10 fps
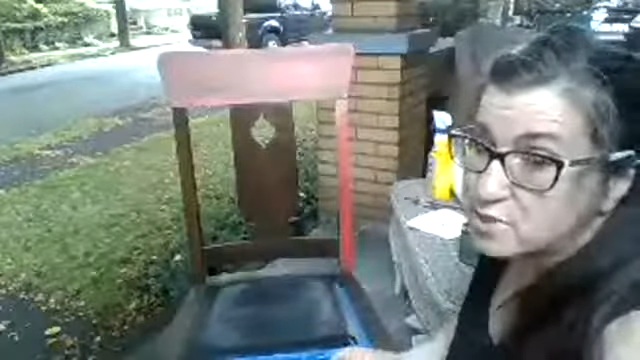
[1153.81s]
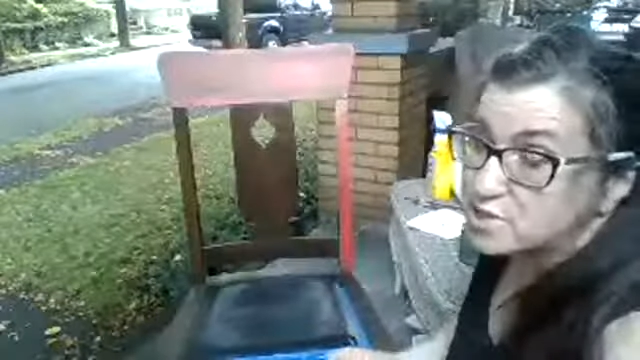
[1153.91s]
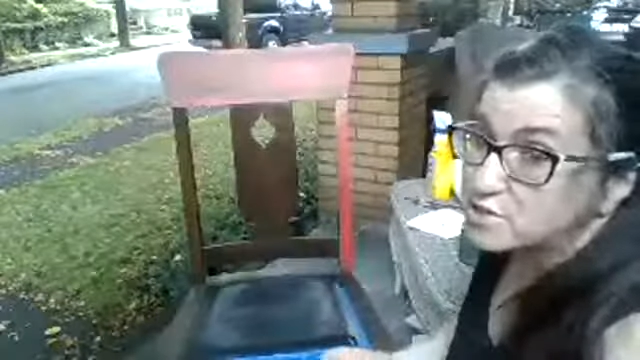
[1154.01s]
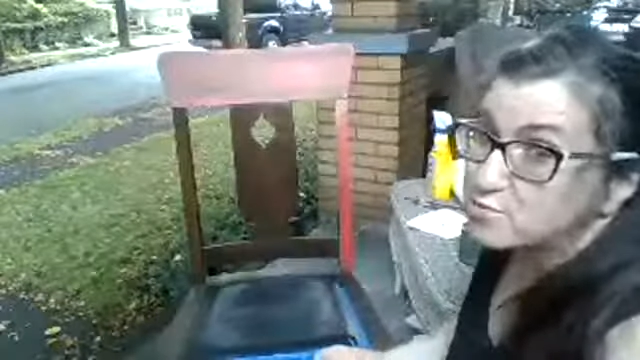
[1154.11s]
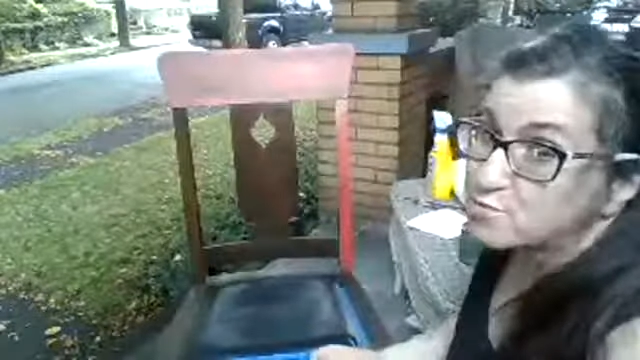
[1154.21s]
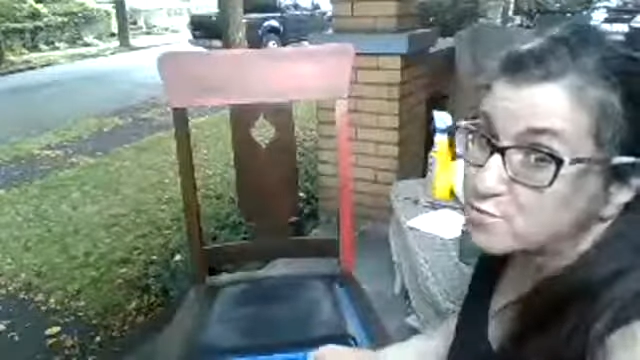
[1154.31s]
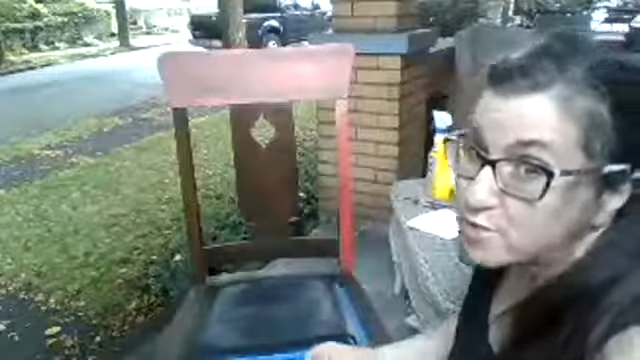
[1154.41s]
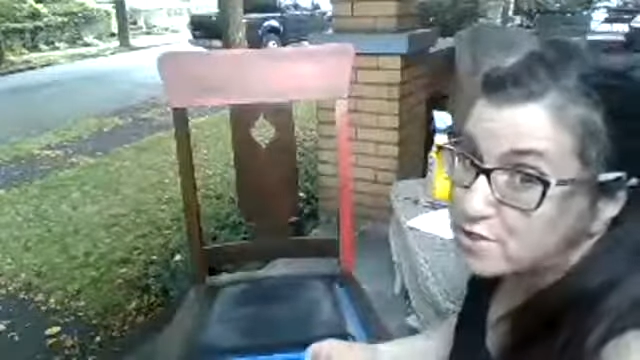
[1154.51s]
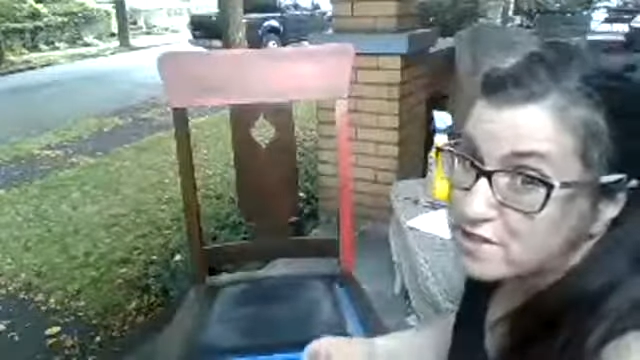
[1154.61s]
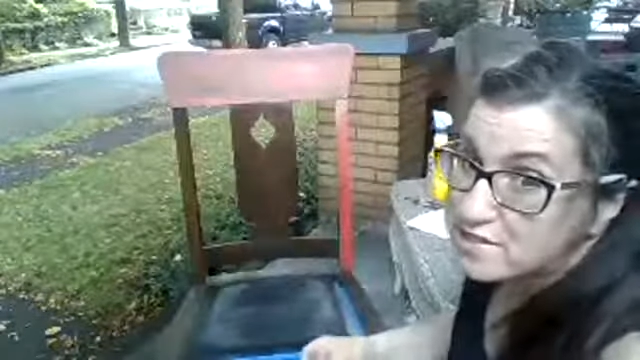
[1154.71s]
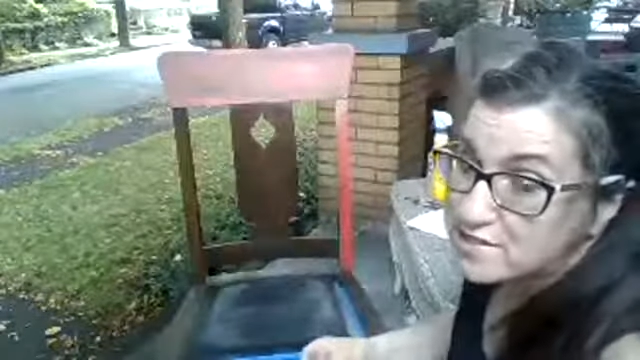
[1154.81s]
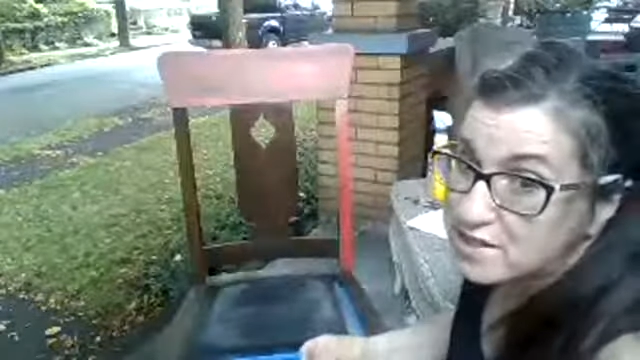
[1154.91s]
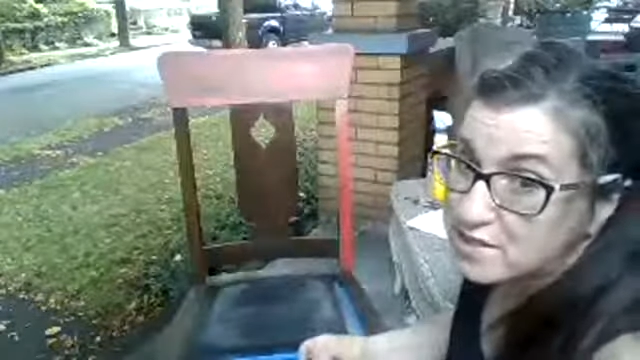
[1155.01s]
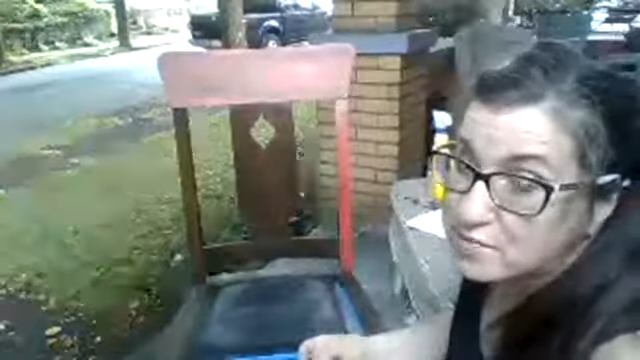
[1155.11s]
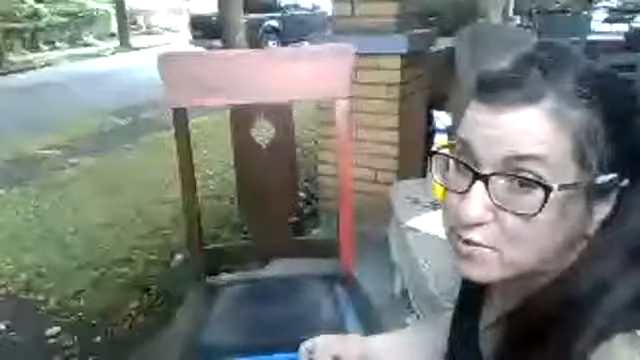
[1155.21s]
which is really
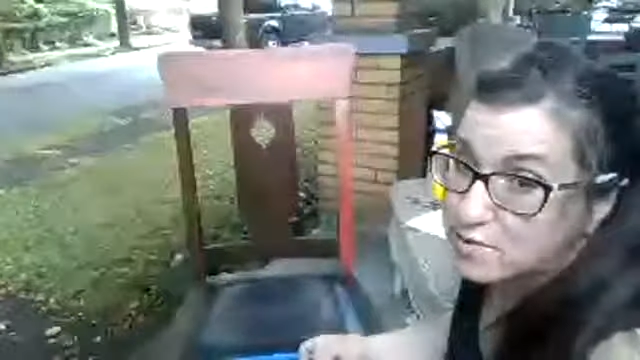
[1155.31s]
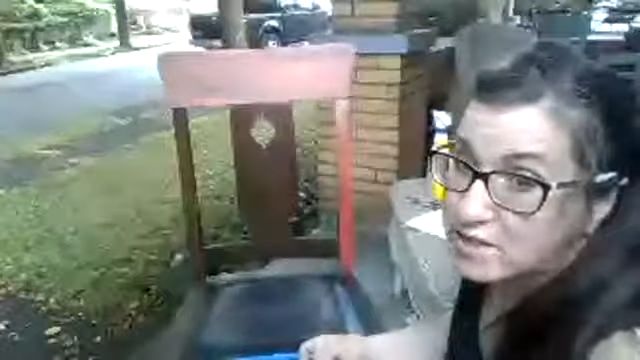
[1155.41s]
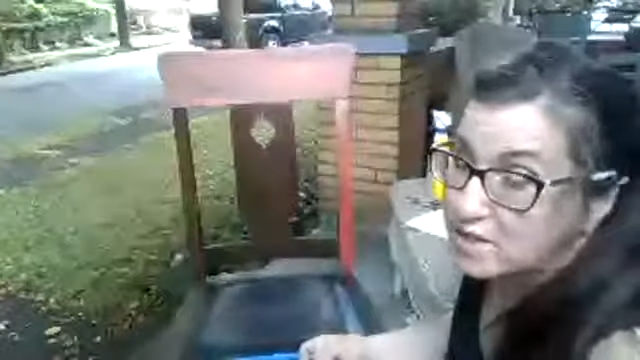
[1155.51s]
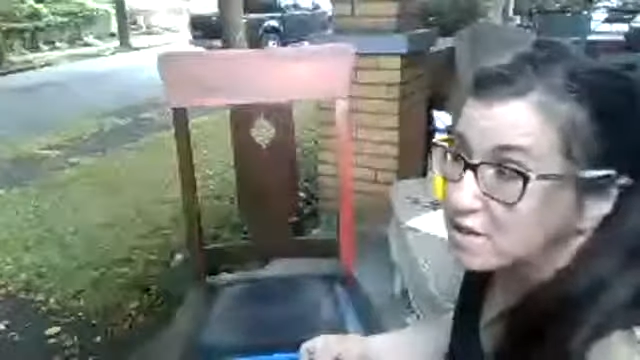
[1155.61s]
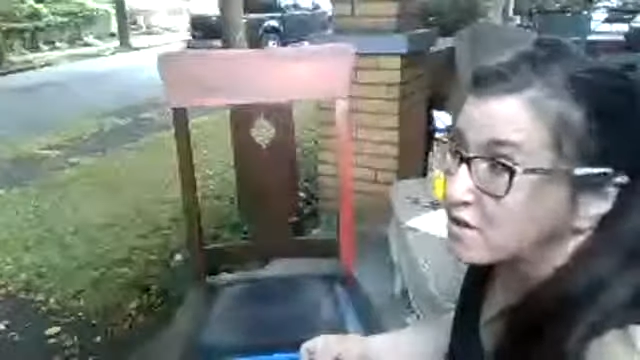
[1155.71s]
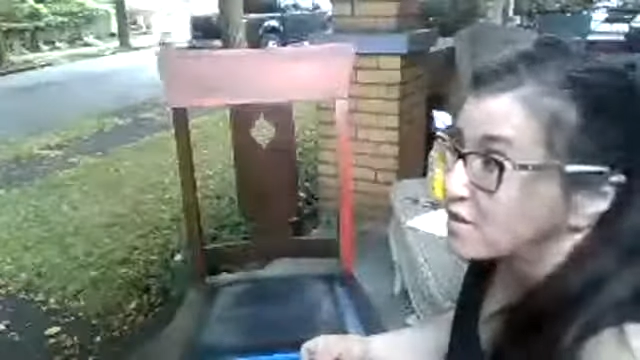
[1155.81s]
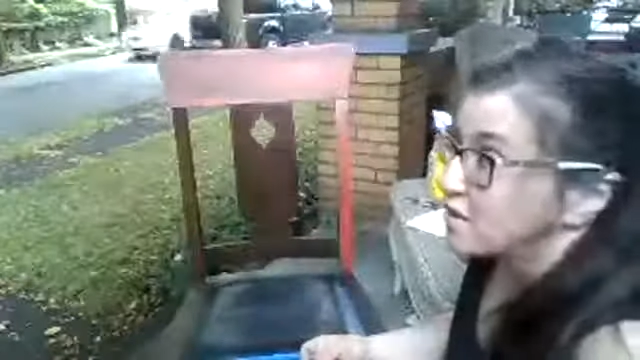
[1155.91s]
exciting for me,